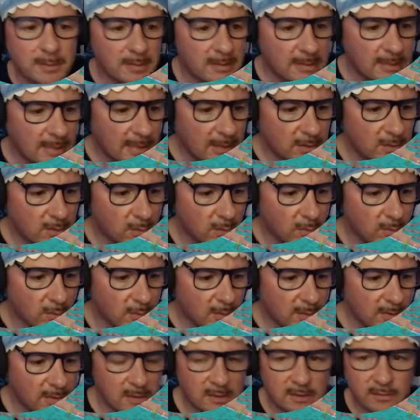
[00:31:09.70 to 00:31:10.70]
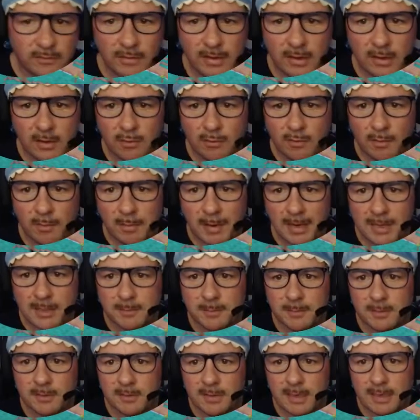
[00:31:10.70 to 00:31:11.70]
schedules. This is vehicle
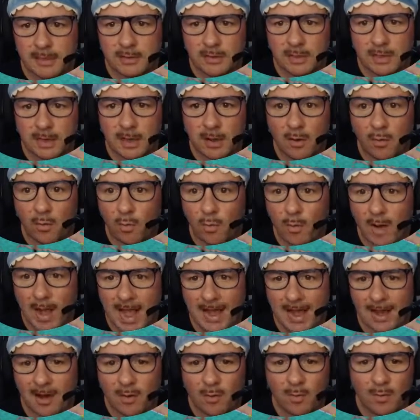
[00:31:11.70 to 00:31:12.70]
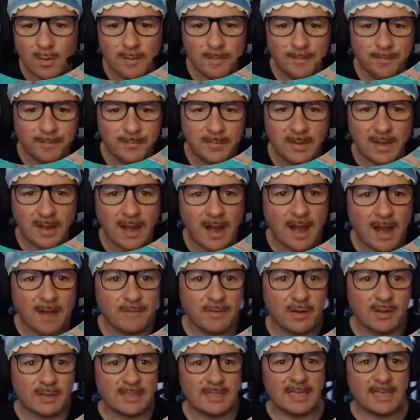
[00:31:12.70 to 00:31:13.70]
replacement scheduler. Wow. I've
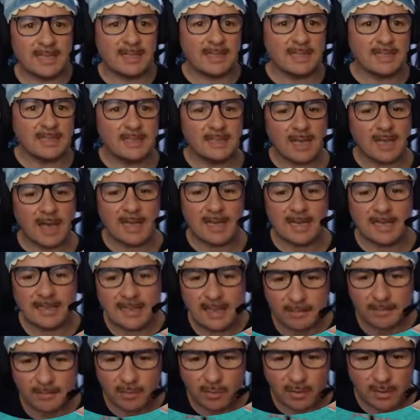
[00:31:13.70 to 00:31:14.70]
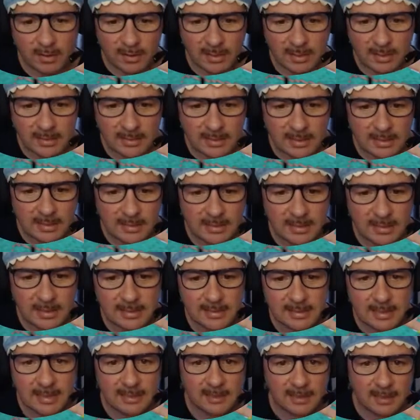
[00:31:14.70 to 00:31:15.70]
not seen this. I need to have a look at this. This
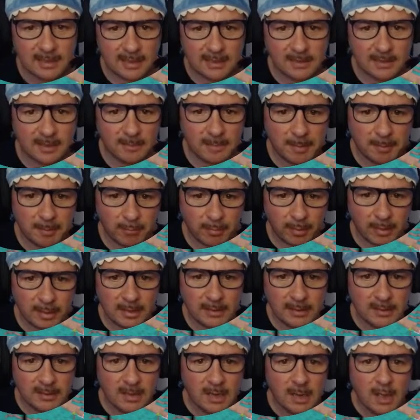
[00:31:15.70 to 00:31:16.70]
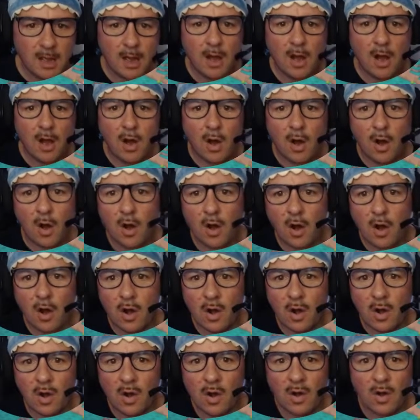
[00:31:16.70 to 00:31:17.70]
sounds like it's going to be brilliant.
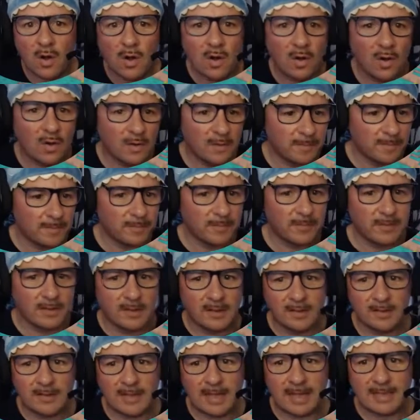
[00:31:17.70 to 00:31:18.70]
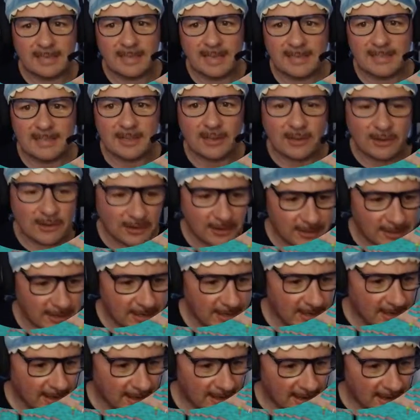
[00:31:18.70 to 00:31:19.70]
Oh, that does look good.
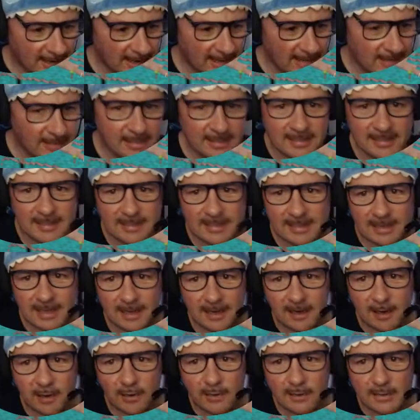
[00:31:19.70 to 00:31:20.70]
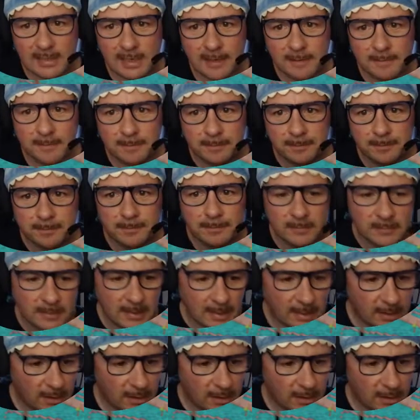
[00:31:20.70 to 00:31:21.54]
Okay, let's just close that and